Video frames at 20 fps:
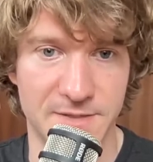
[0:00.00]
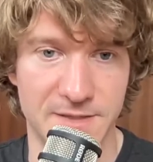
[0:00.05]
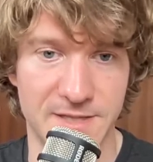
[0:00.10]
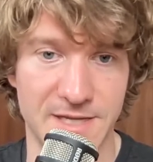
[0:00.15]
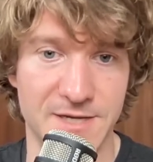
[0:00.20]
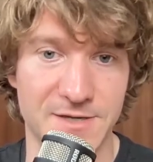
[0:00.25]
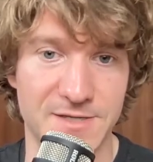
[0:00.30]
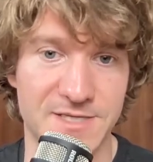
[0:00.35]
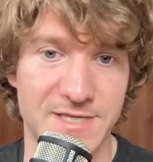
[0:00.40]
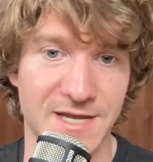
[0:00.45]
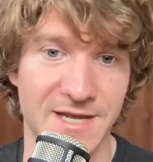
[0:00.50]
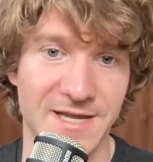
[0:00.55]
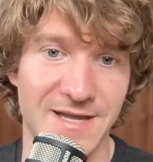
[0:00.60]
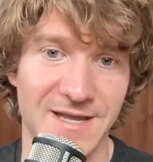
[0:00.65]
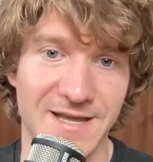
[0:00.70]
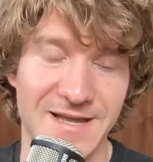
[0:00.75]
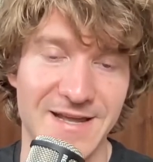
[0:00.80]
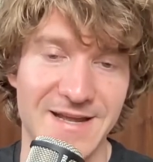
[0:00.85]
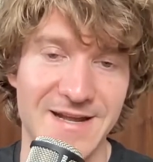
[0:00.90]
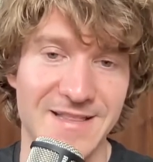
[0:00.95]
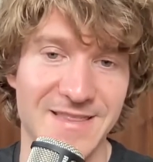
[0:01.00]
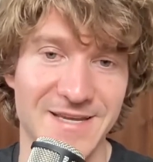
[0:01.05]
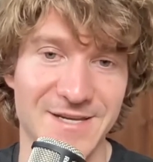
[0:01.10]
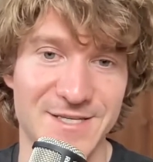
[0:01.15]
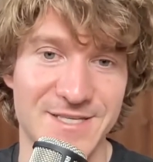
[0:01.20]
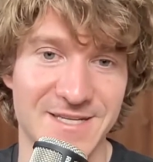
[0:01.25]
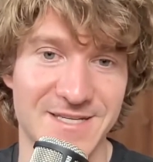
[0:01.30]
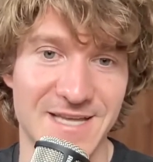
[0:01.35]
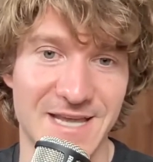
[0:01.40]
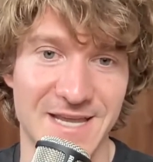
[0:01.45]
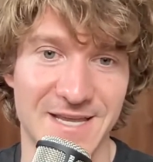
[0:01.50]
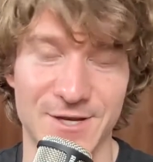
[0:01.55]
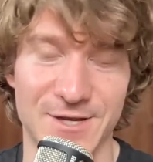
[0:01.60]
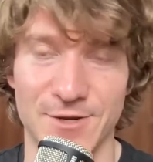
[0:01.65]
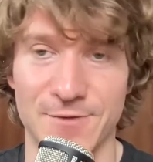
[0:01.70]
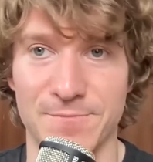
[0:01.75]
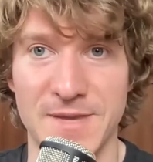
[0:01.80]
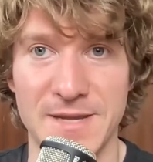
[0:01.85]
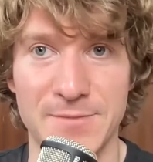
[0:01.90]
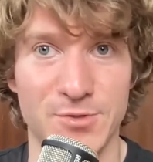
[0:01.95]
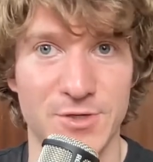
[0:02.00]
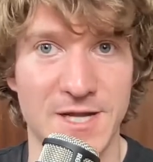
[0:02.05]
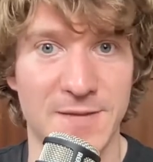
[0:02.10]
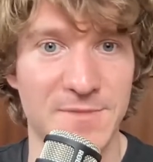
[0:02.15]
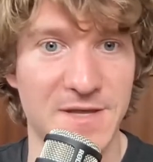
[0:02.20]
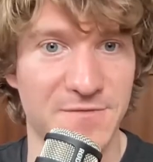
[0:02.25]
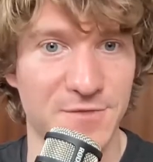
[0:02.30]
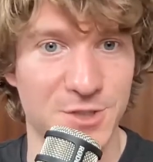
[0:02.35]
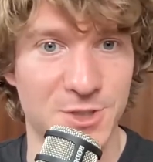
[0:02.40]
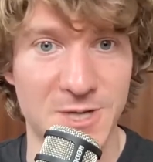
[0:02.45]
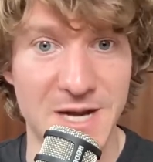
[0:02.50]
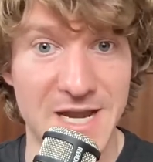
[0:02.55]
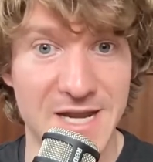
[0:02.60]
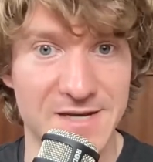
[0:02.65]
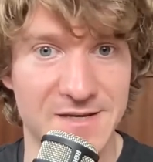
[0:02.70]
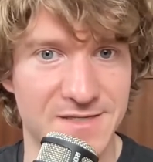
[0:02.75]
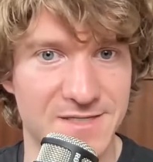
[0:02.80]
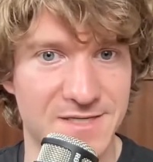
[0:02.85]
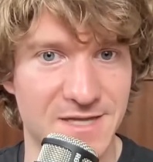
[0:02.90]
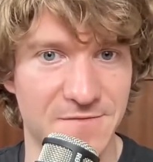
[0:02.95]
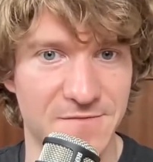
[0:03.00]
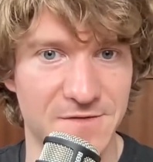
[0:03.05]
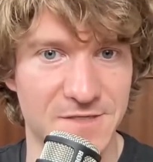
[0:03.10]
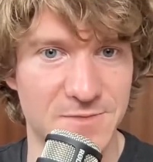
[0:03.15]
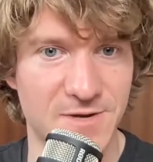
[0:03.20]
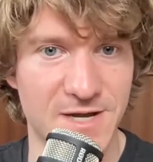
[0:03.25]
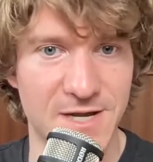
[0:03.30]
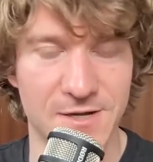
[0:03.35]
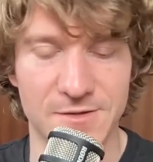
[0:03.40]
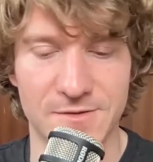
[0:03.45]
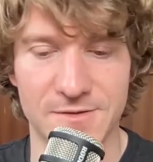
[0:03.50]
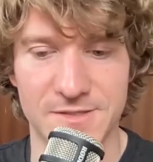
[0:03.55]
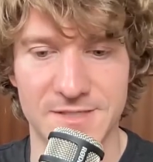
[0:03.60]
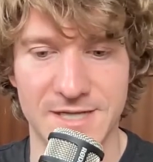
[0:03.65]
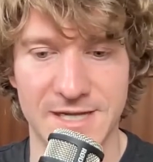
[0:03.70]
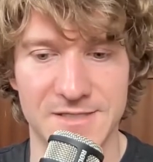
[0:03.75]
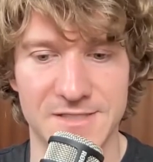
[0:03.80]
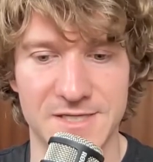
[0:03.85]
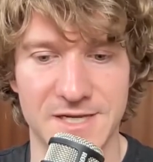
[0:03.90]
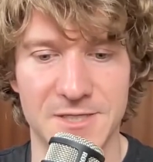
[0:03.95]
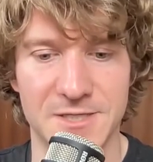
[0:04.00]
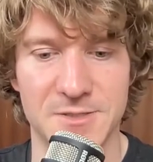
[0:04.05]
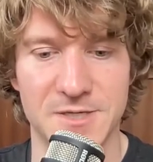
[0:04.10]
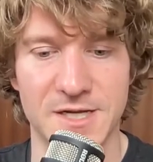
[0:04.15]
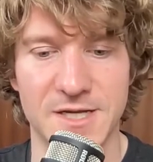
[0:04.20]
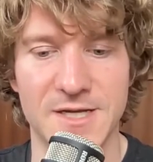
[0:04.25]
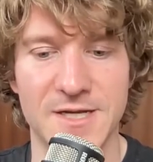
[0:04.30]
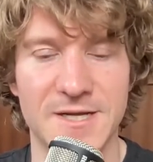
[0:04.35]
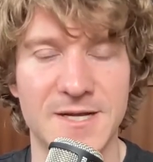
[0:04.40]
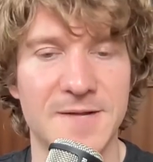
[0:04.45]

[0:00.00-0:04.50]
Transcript: They used to take, you know, people would come there for trade and stuff as well to Alexandria,